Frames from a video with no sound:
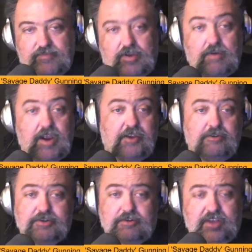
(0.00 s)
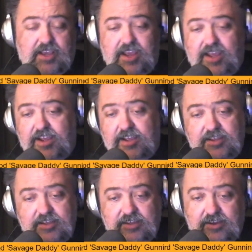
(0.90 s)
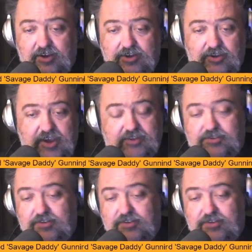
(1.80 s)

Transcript: all right, you drew a king on, you got